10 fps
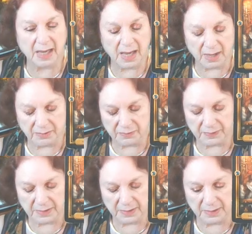of
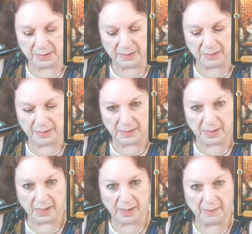
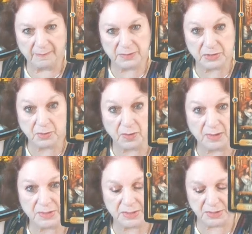Swords.